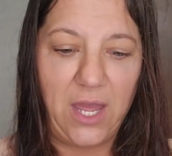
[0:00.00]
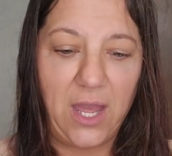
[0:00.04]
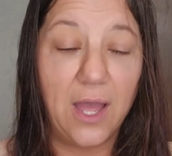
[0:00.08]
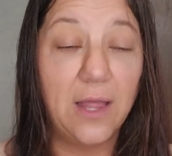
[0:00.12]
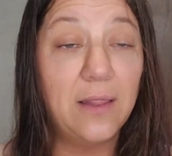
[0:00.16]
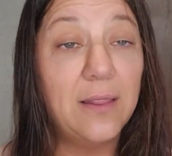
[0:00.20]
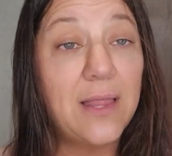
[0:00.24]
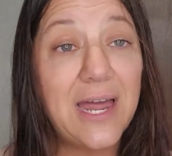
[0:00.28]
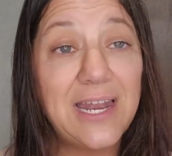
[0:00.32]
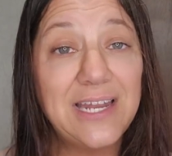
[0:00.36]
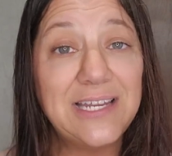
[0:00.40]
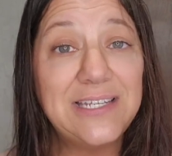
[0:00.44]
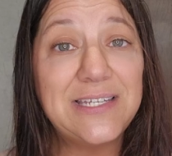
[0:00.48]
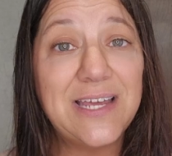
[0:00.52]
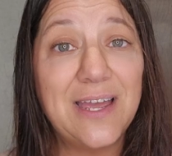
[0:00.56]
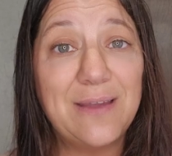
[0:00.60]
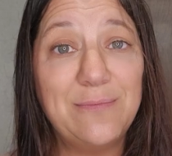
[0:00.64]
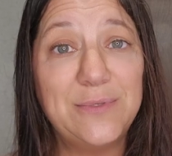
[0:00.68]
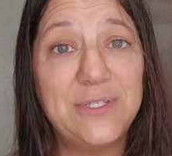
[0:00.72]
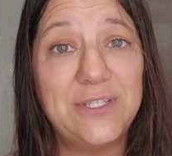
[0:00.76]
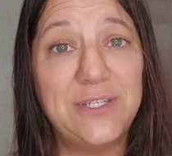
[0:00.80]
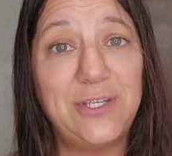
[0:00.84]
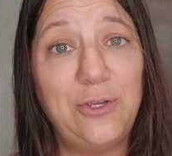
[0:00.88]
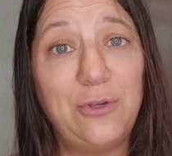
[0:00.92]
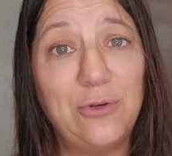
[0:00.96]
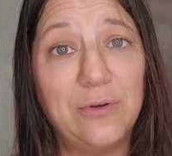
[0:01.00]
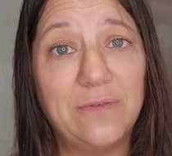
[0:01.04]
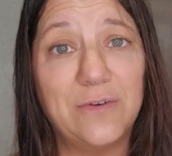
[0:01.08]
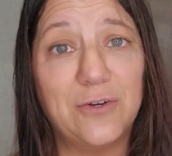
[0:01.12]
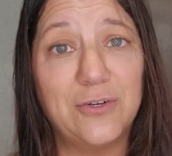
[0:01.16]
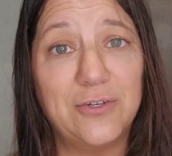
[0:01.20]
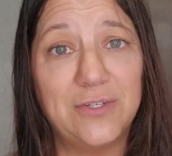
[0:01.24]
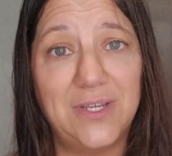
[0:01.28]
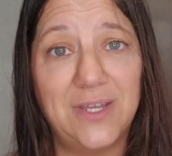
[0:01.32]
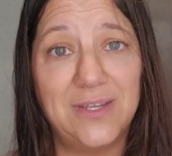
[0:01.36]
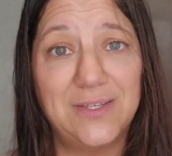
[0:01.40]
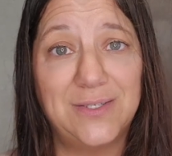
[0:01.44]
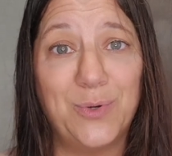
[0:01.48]
a lot of times the
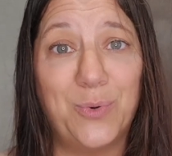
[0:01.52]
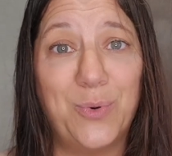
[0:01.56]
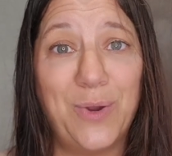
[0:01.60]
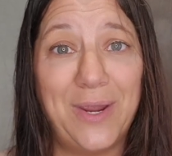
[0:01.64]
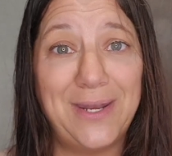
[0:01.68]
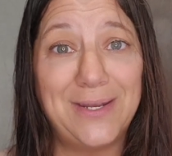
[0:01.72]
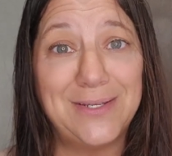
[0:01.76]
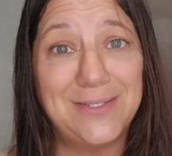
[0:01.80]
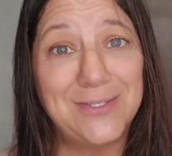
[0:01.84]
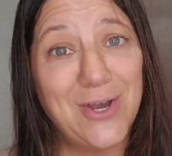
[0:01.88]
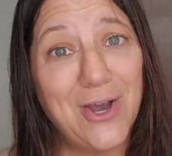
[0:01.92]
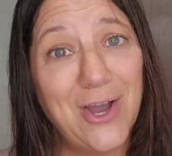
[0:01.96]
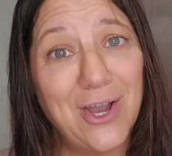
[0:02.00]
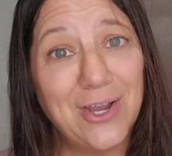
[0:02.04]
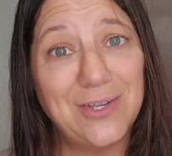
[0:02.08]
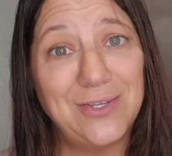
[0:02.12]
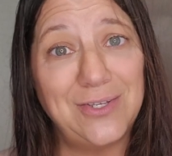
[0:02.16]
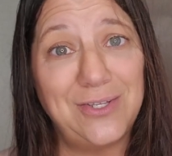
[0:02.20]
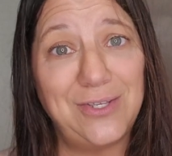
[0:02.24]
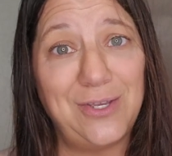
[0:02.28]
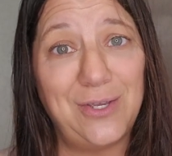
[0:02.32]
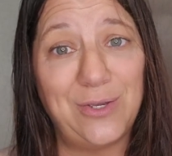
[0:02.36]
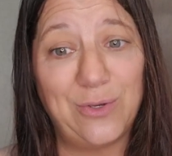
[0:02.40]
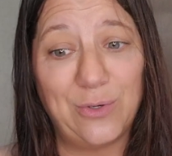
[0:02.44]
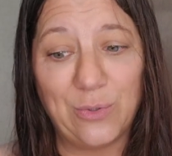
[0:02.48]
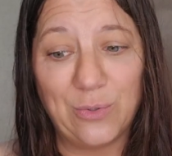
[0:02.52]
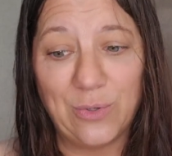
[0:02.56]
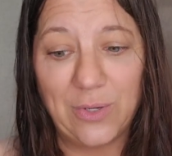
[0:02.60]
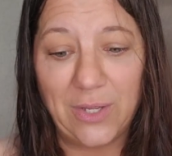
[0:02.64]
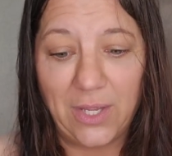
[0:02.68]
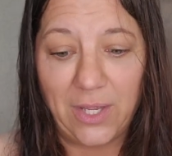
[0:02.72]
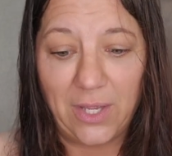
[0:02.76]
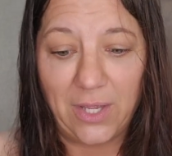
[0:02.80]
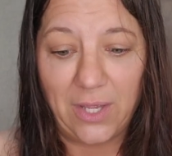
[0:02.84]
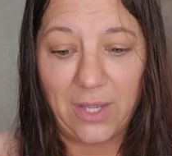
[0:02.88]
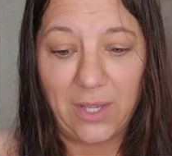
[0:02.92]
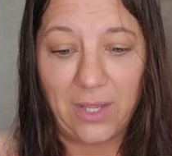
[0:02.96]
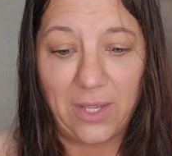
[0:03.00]
universe has a way to talk to you,
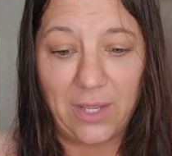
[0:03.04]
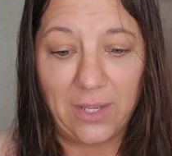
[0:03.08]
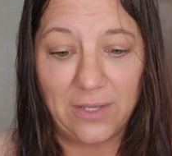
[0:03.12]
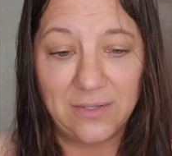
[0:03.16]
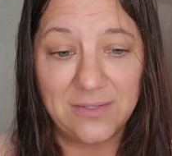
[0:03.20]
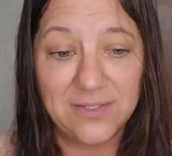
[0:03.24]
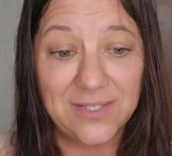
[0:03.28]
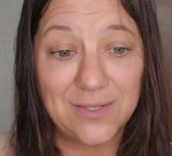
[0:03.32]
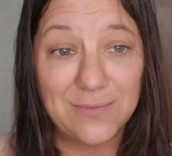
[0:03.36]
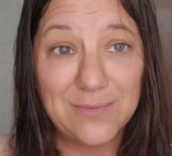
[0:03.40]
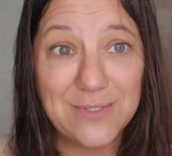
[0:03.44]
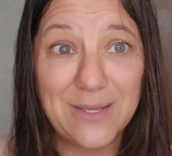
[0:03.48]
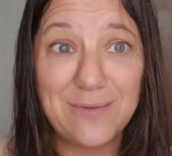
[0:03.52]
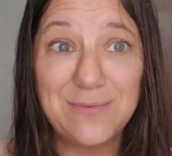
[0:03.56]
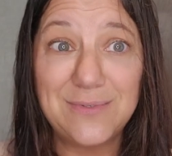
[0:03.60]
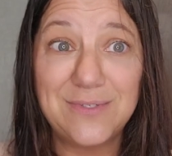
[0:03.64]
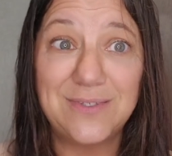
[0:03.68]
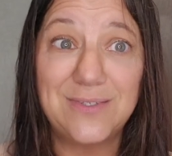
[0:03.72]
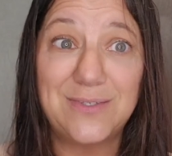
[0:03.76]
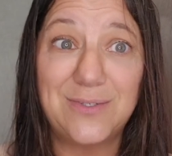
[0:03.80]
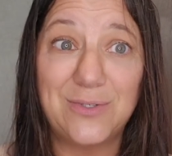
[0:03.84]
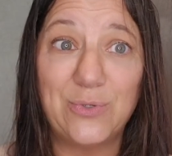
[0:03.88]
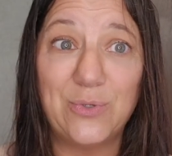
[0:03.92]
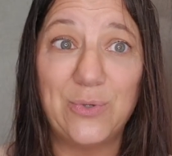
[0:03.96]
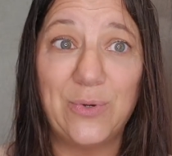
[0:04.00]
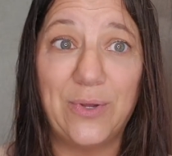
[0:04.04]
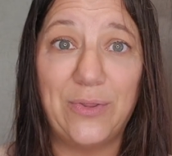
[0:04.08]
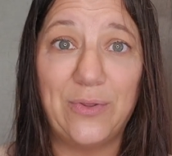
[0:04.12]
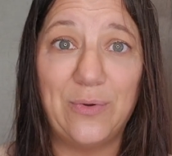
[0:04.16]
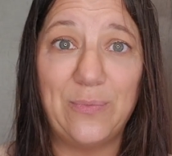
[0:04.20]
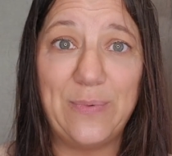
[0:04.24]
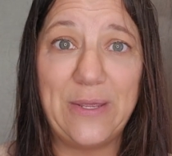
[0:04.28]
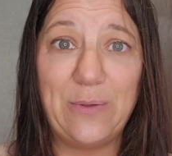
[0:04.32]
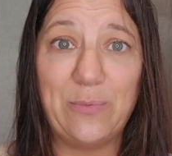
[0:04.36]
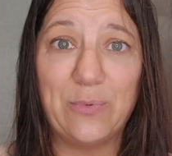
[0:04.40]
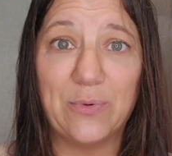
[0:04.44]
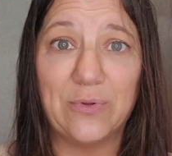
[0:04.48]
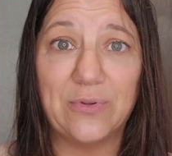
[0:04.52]
and sometimes it's through other
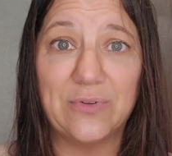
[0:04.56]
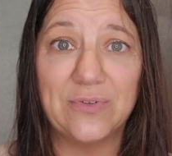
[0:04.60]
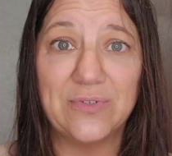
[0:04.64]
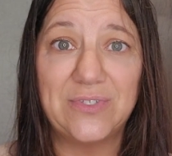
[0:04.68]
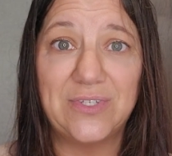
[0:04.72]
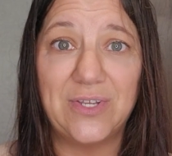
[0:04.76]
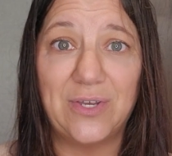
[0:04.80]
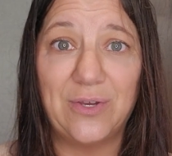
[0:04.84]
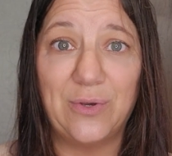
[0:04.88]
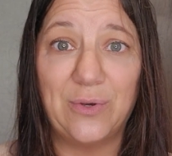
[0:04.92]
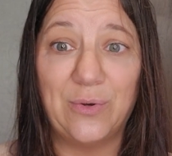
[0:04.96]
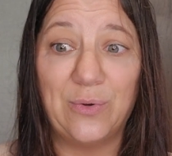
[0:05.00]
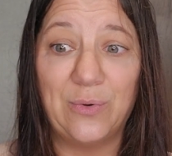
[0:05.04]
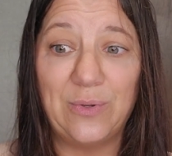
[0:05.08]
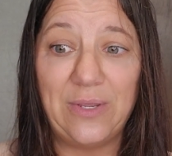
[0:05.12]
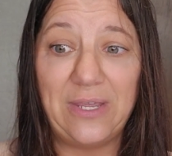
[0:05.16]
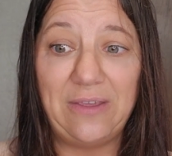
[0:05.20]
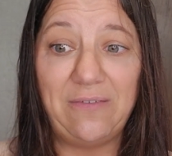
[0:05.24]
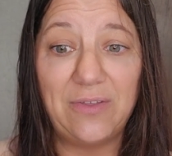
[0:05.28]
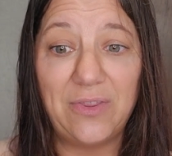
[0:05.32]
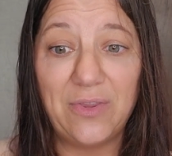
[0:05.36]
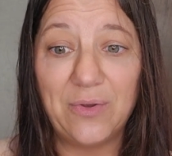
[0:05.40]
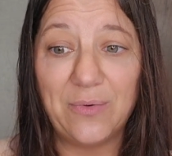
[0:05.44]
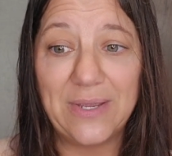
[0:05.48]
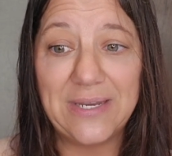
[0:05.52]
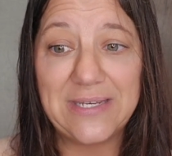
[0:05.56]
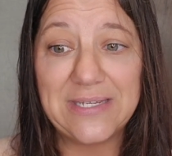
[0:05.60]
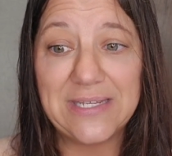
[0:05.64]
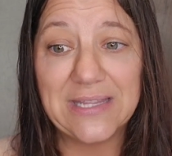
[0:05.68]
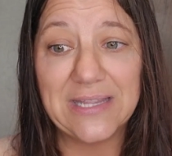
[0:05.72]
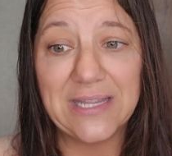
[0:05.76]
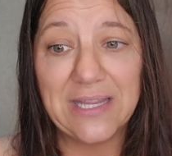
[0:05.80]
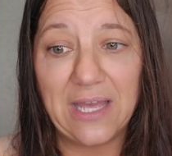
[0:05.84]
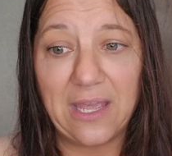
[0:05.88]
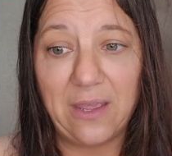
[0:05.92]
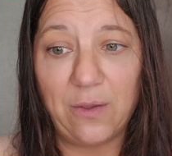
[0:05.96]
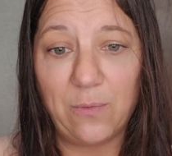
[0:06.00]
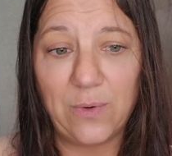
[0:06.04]
people. So even though I
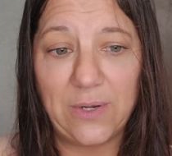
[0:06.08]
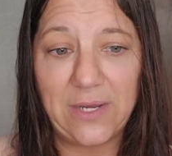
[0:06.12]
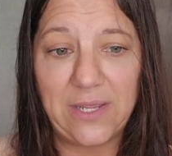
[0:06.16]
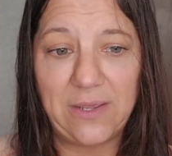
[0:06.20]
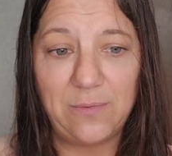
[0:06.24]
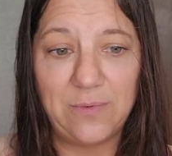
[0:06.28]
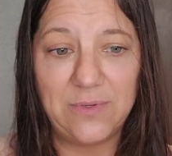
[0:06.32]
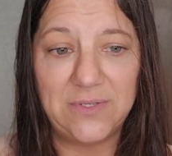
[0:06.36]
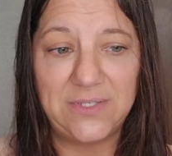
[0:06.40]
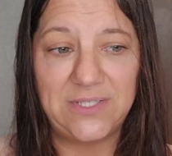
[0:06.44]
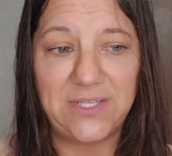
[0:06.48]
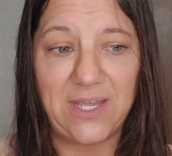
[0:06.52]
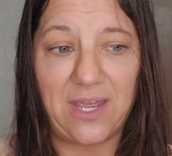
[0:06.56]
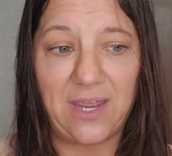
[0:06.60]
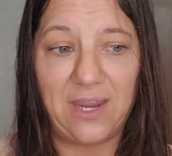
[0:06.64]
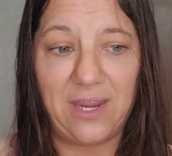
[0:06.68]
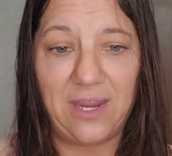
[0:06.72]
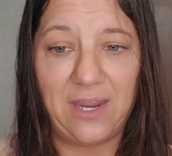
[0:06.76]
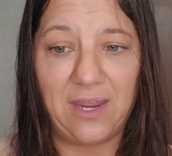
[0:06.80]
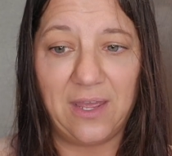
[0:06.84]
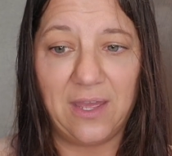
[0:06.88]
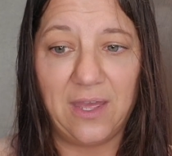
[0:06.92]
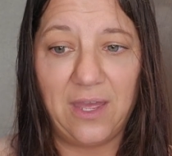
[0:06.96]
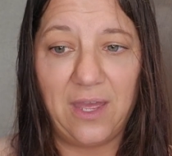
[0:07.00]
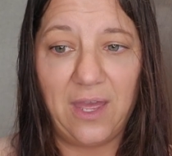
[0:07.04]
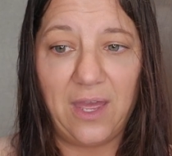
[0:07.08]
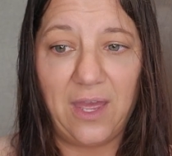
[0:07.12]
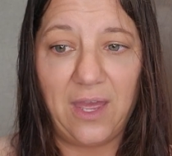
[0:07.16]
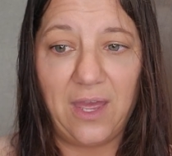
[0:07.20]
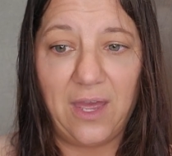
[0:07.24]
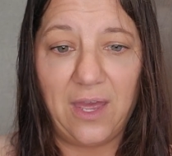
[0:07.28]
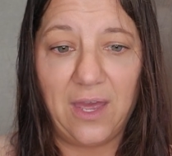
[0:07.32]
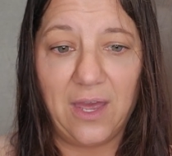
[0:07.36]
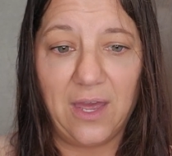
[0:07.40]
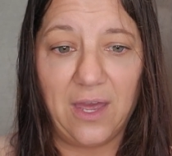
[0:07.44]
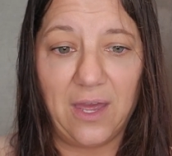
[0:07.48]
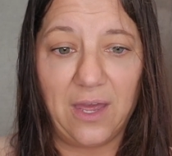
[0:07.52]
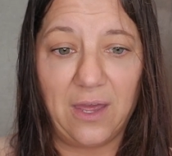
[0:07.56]
didn't like what he was saying,
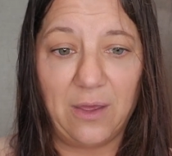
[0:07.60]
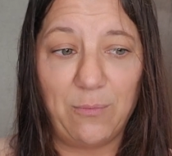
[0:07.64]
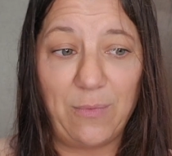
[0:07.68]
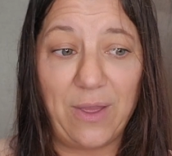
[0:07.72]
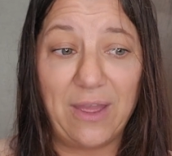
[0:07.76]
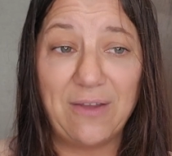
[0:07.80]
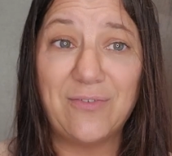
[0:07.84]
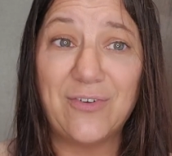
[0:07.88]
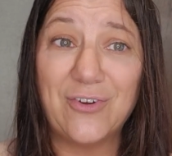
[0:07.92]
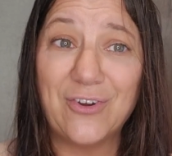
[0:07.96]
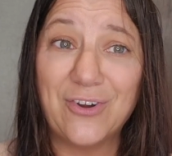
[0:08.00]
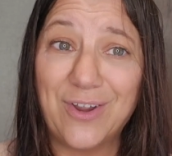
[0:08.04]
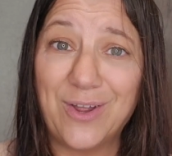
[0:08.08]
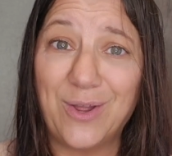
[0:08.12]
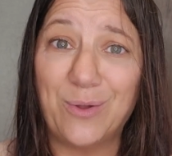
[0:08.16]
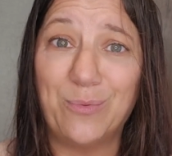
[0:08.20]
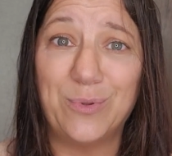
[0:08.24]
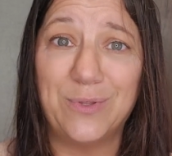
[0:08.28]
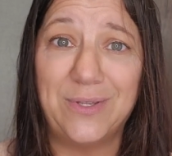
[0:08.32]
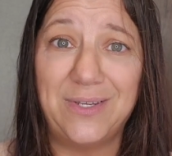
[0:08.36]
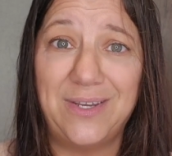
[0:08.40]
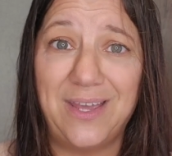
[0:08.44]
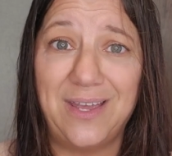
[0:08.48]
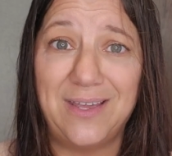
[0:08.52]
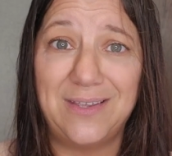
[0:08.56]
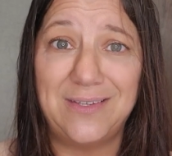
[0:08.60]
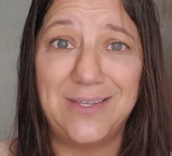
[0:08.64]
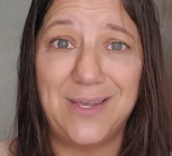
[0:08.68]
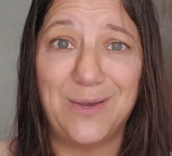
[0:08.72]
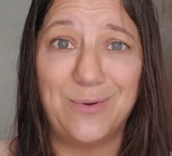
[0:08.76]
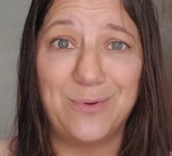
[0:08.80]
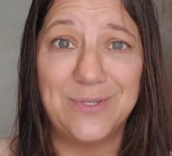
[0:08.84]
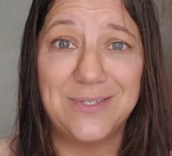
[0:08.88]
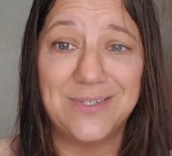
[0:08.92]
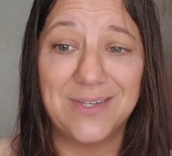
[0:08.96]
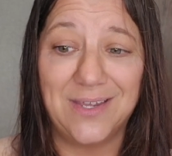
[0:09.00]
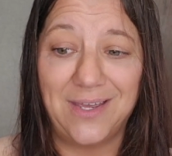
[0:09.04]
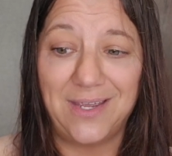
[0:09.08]
after a couple of days, I
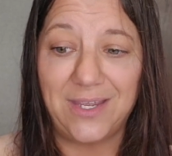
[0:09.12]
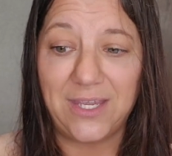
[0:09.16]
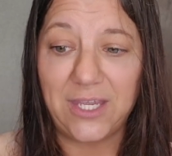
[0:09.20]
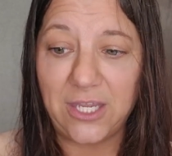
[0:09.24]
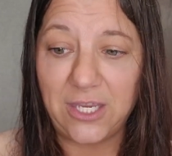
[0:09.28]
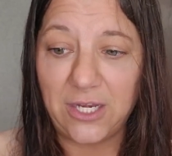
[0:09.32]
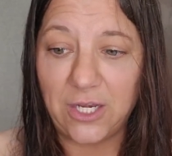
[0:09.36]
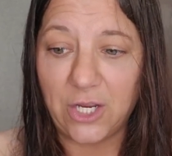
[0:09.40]
was like,